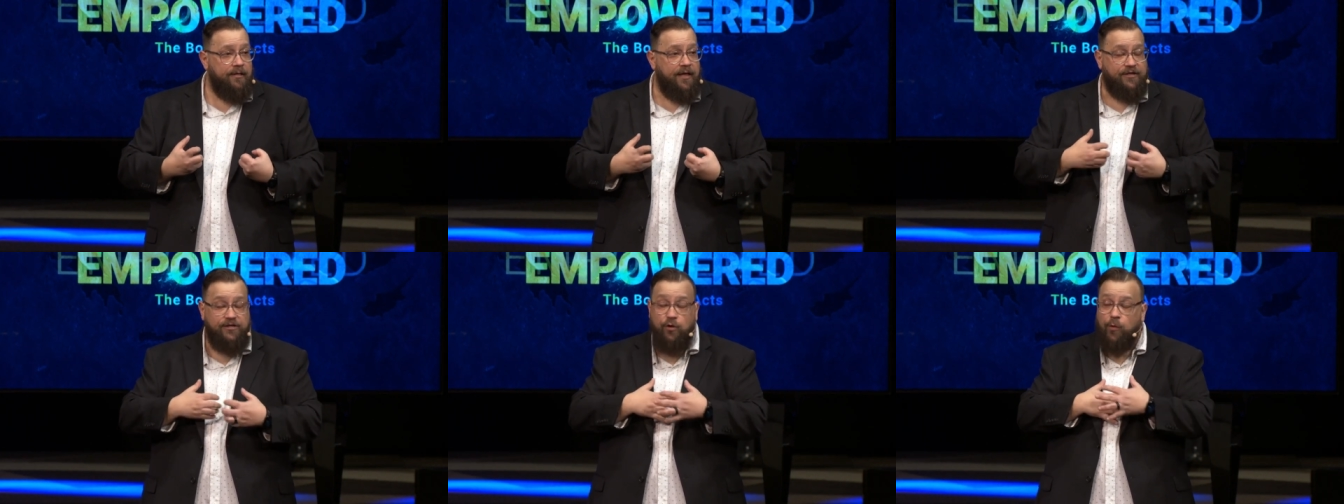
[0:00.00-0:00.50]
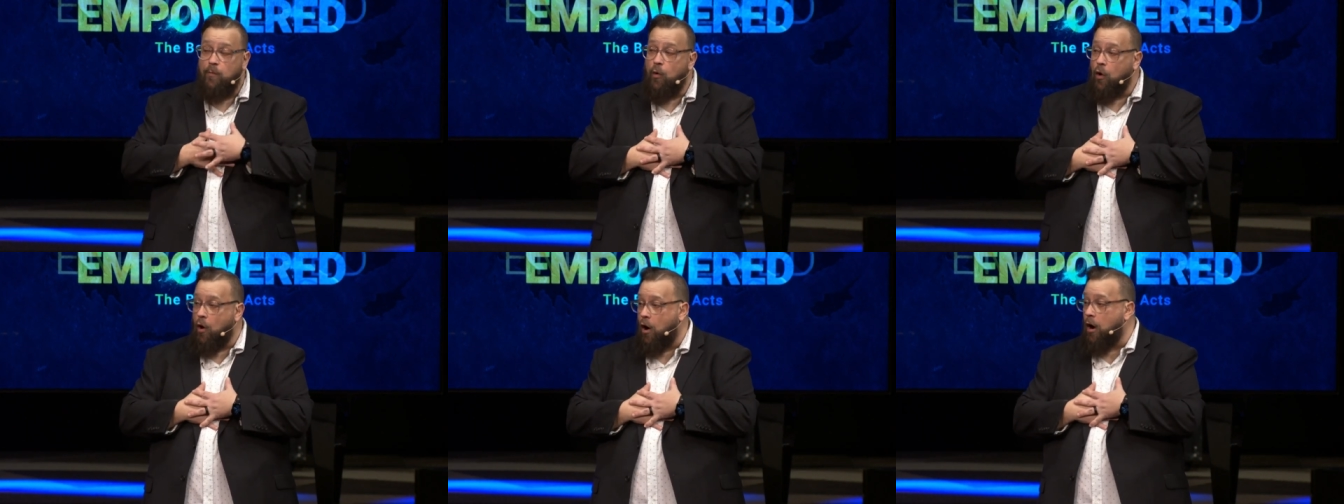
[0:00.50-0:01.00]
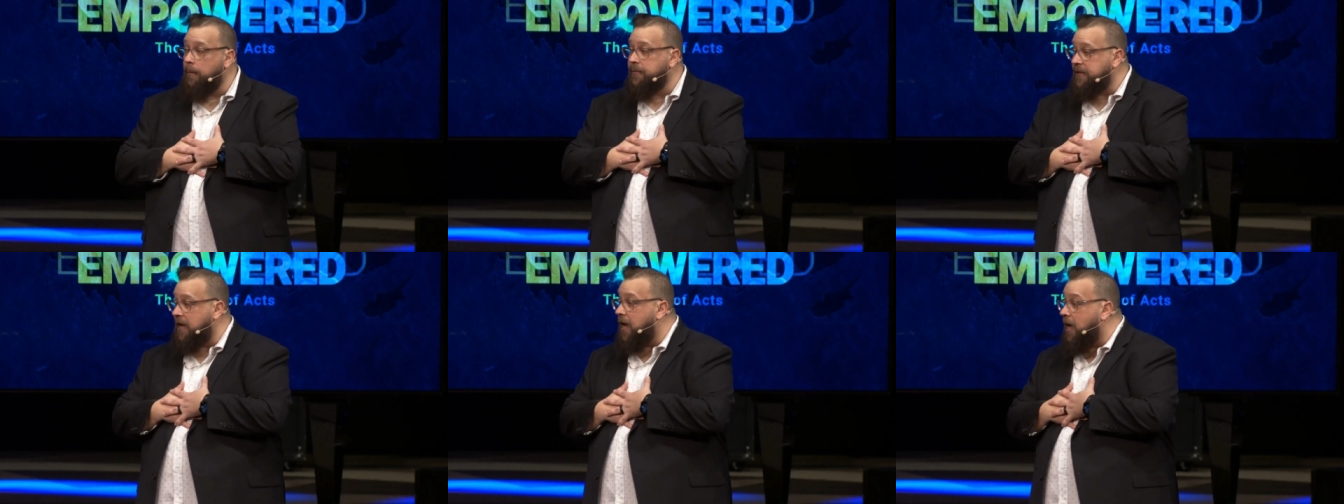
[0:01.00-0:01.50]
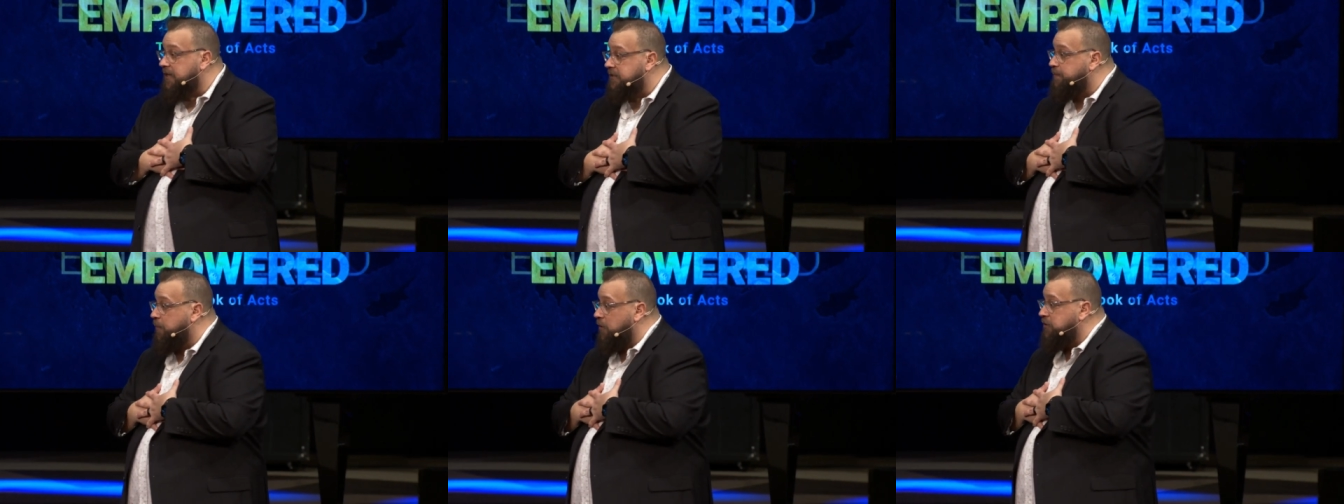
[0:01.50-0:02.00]
that's doing more harm to us
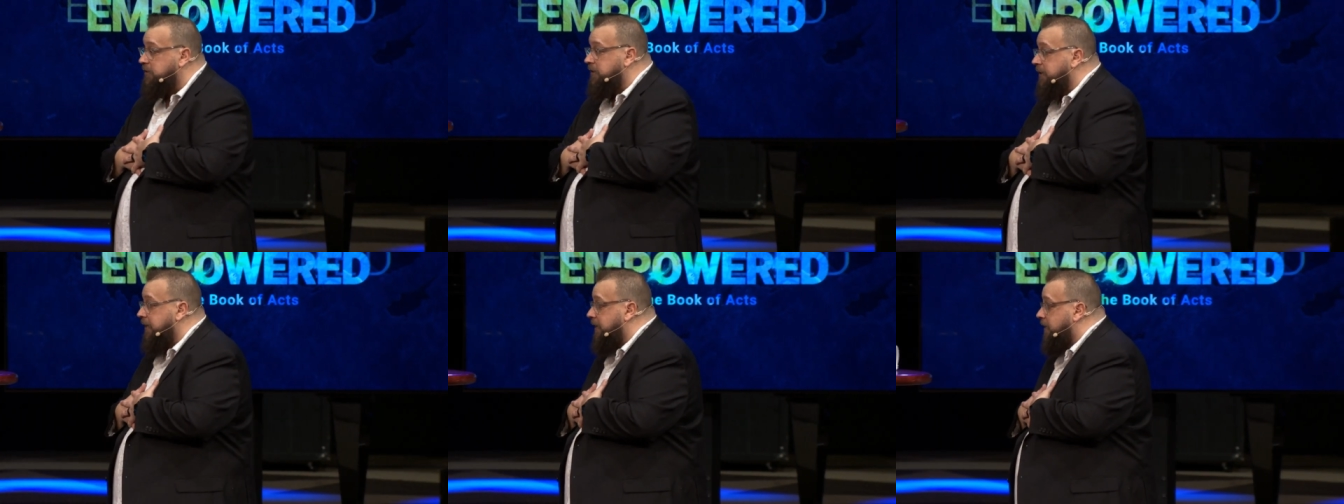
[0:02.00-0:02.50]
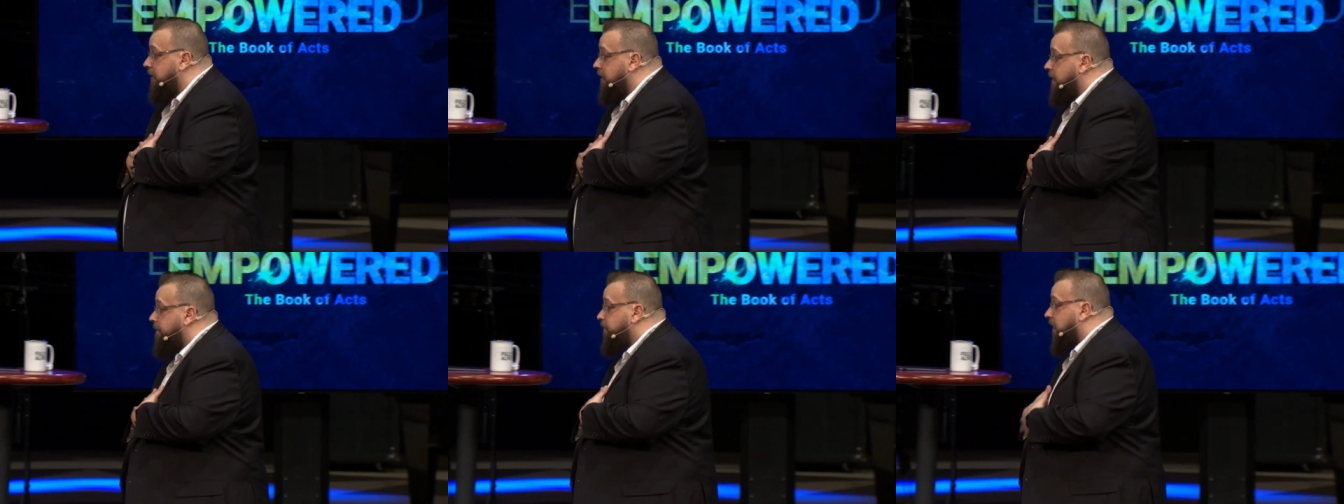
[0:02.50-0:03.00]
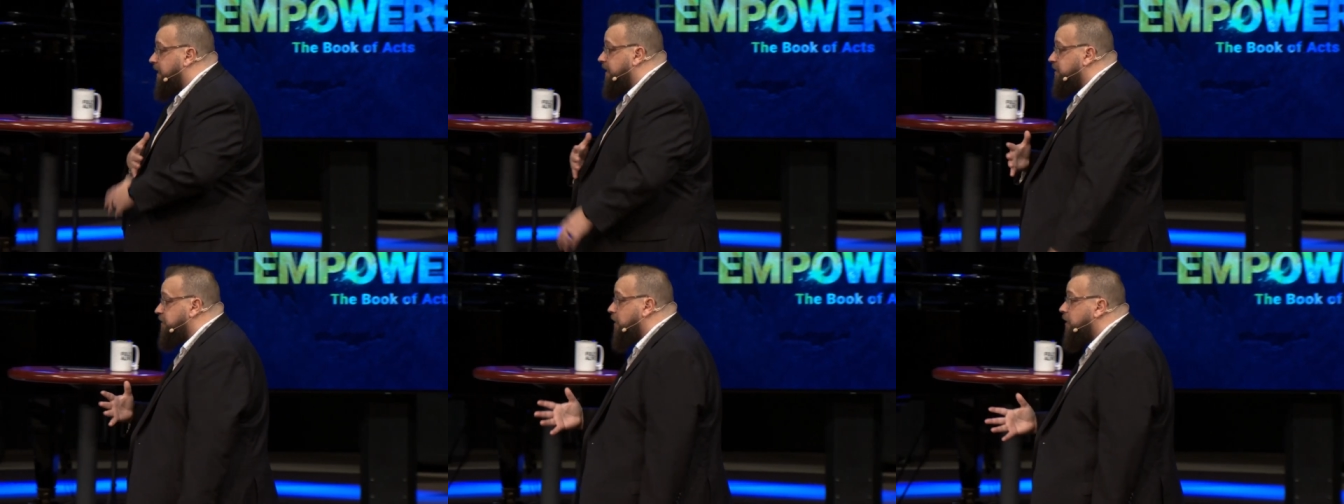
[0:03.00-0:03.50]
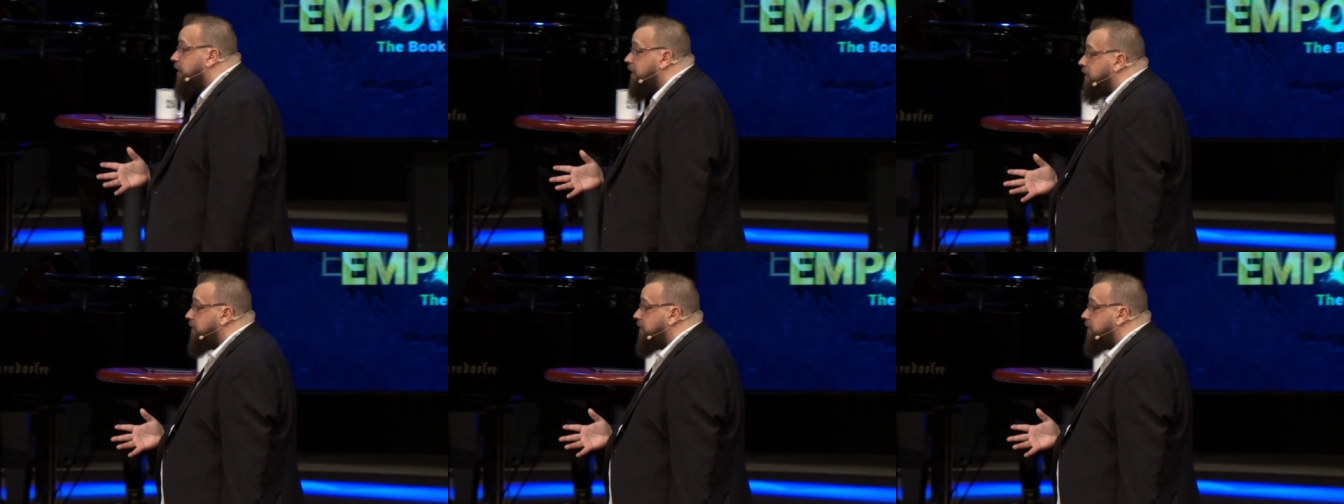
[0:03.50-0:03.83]
personally than it is good?